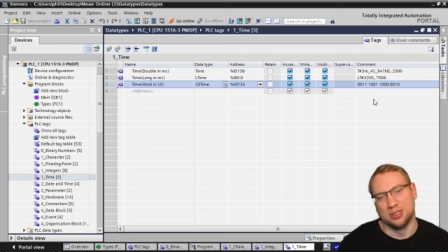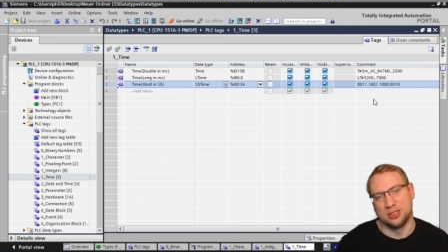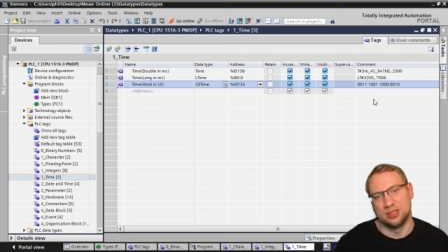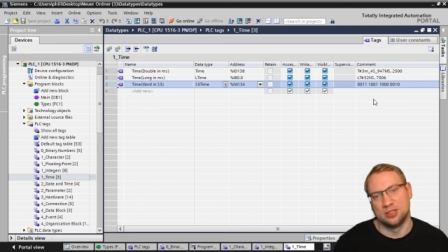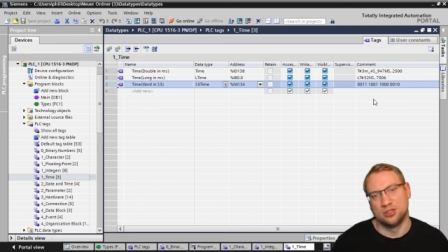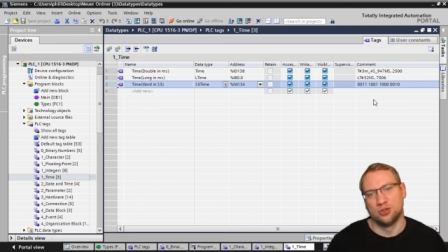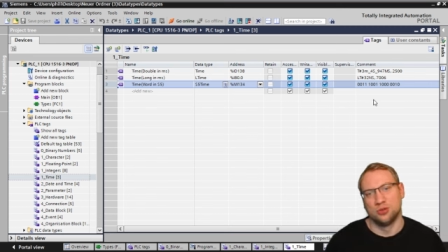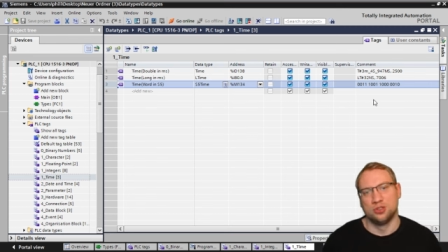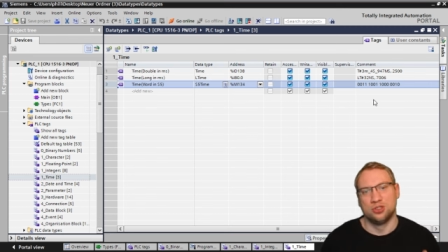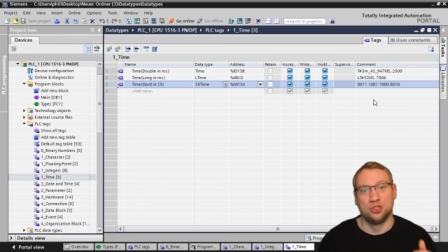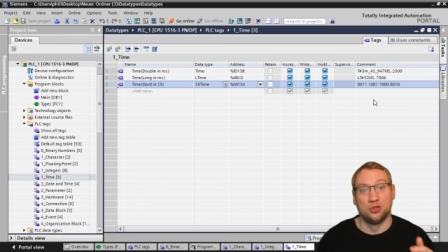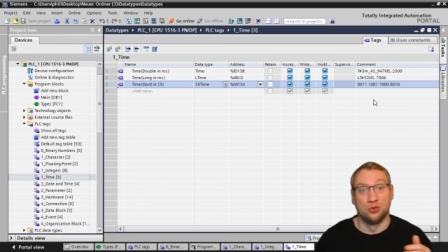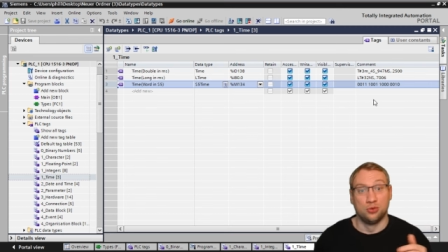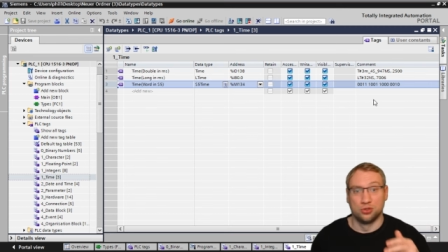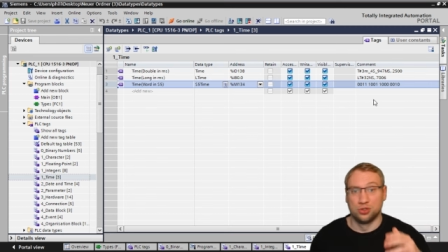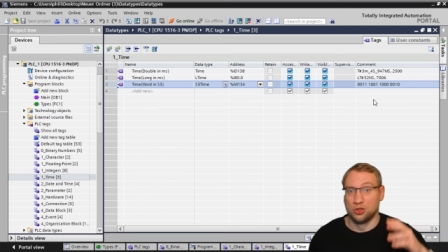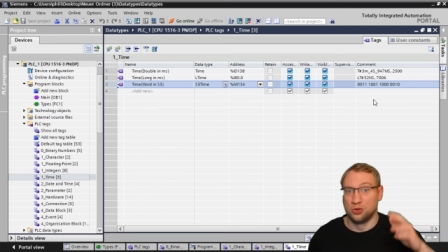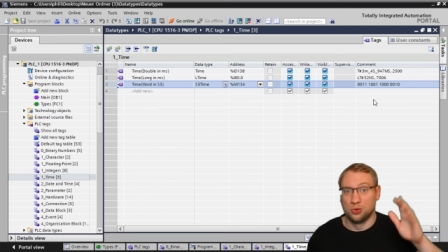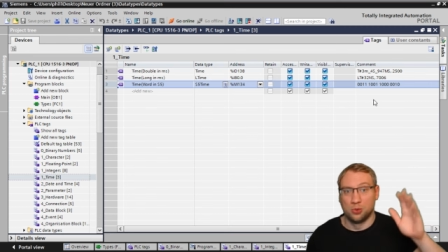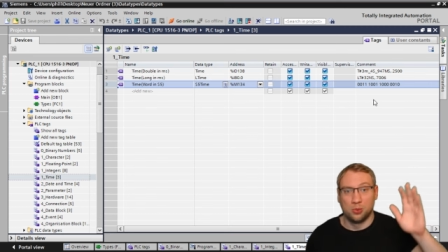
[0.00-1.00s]
So it's zero,
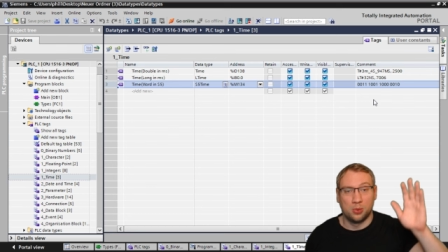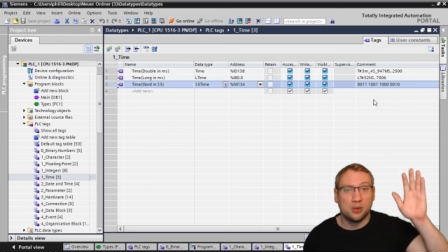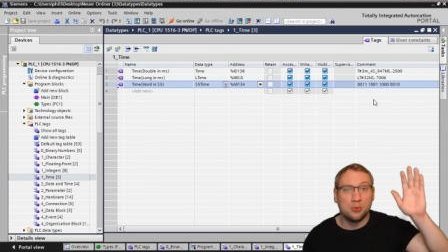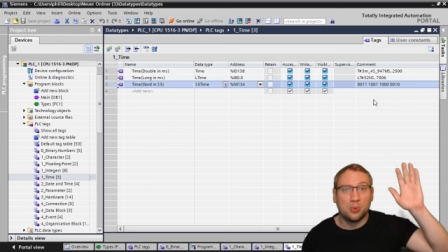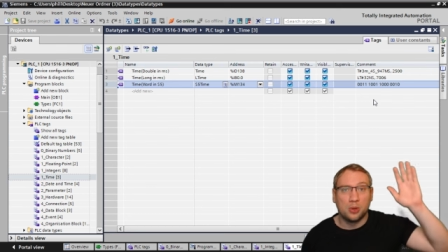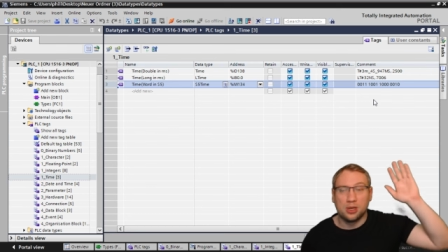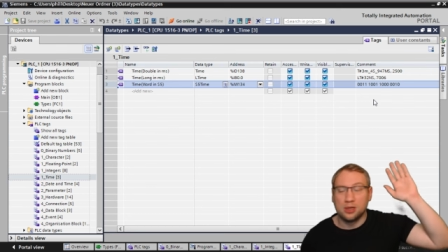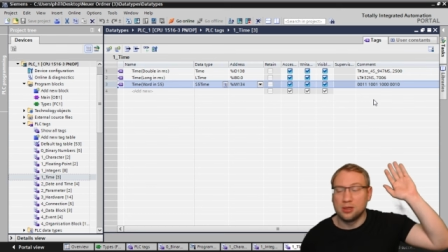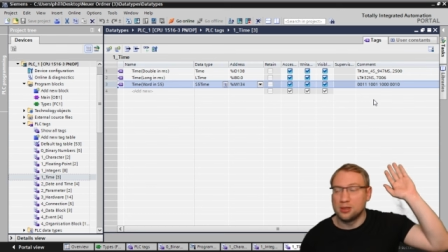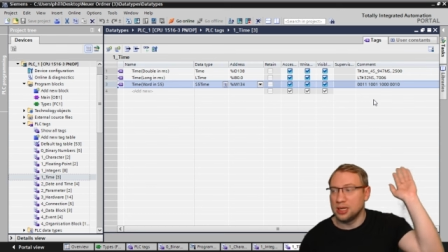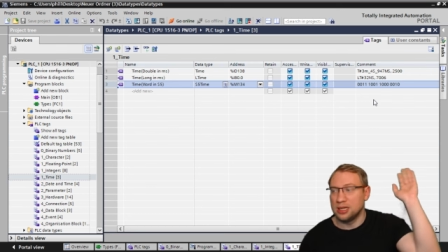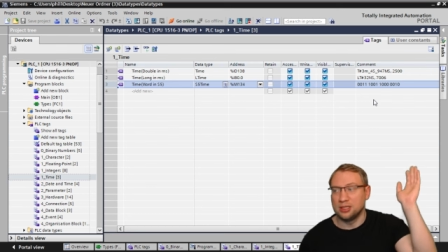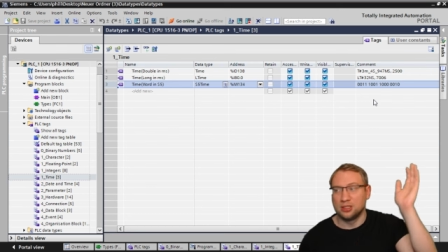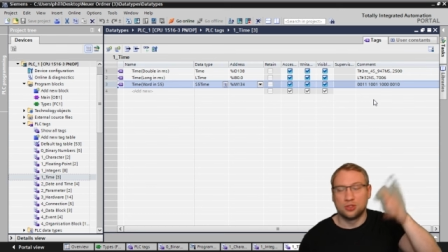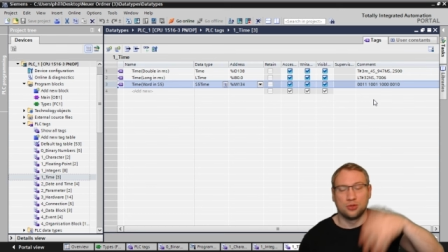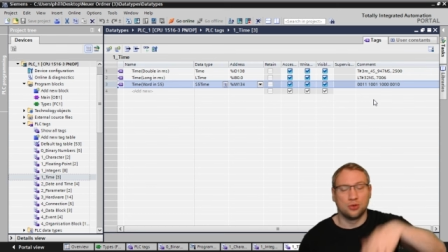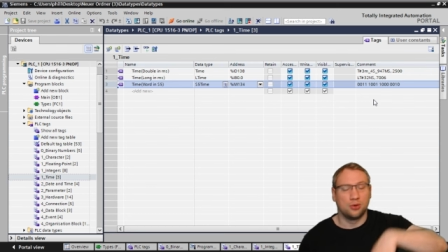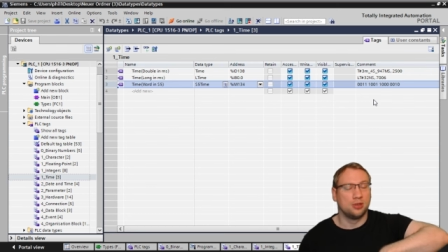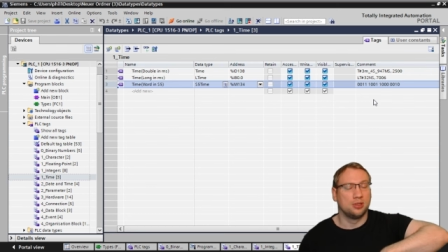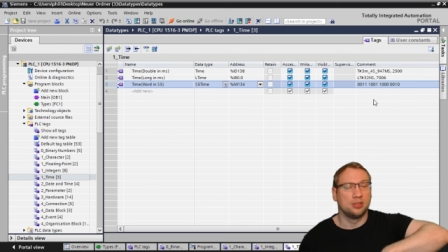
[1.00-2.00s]
zero, one, one, and
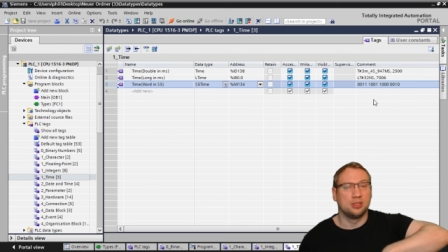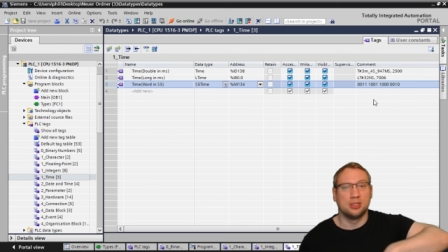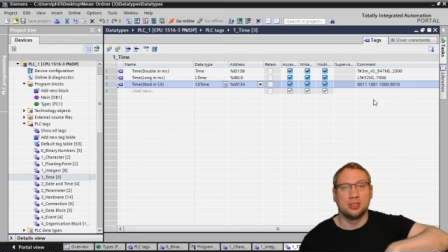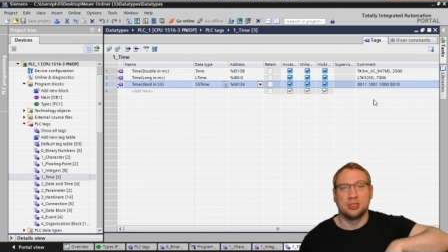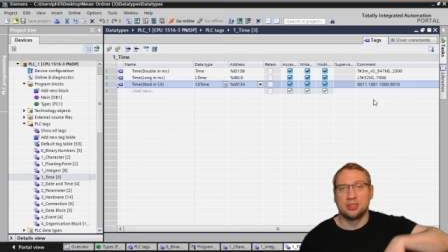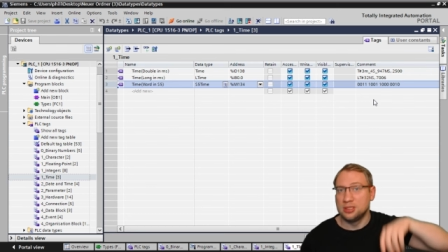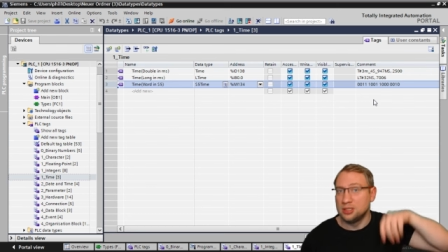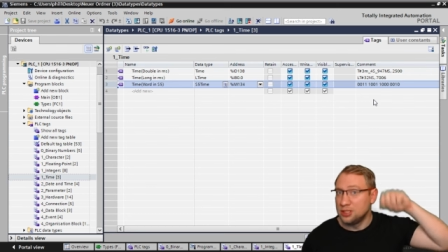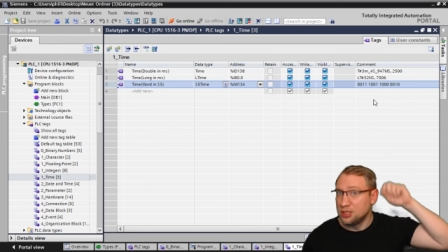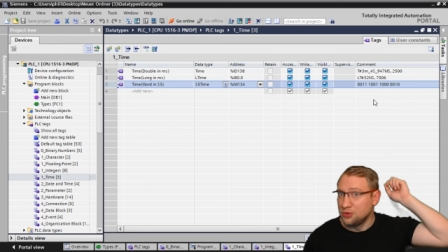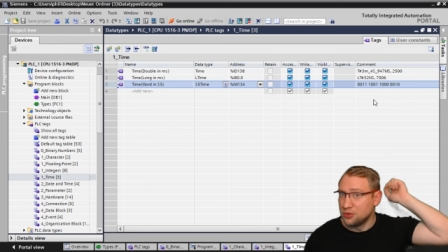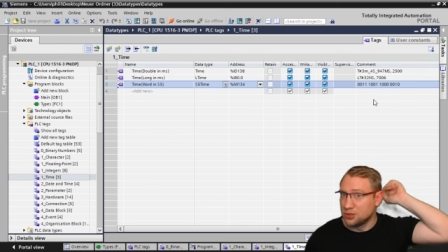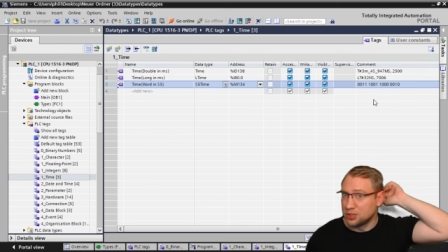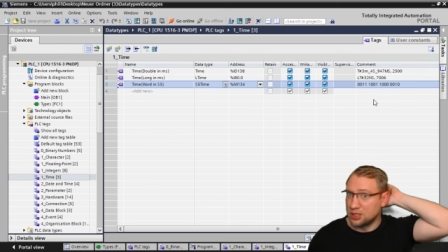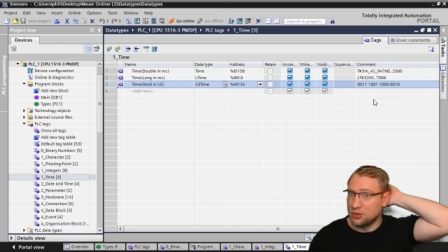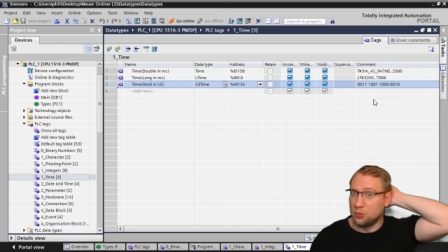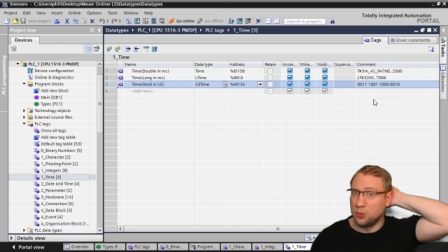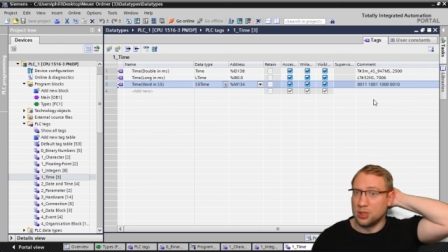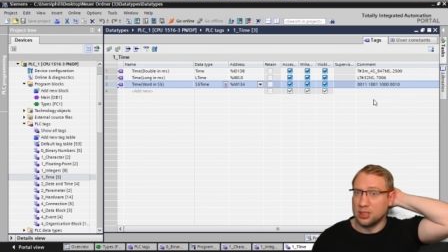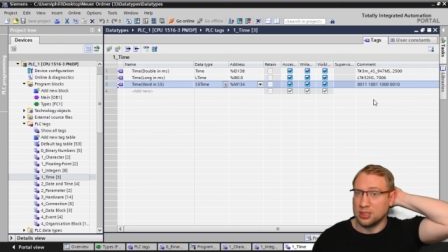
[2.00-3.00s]
so on. It's zeros
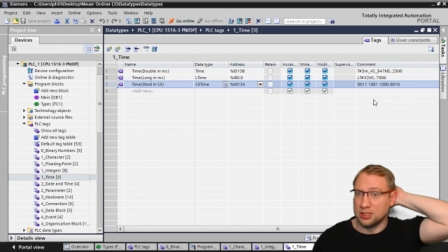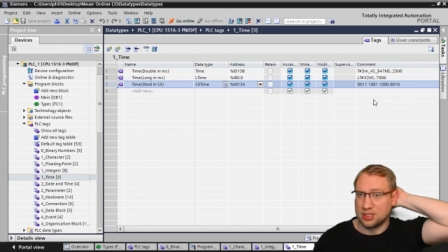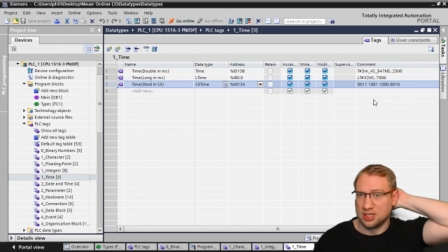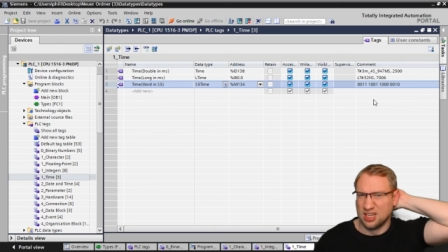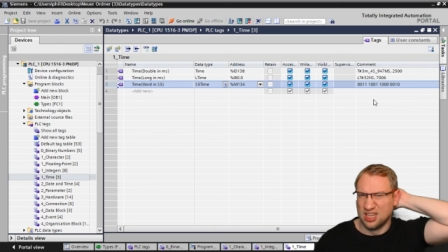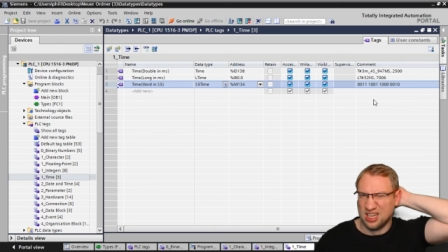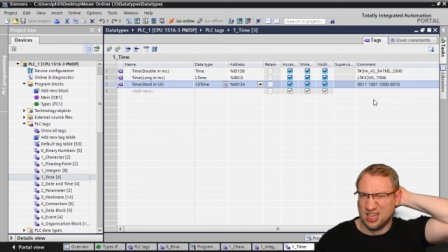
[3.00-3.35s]
and ones.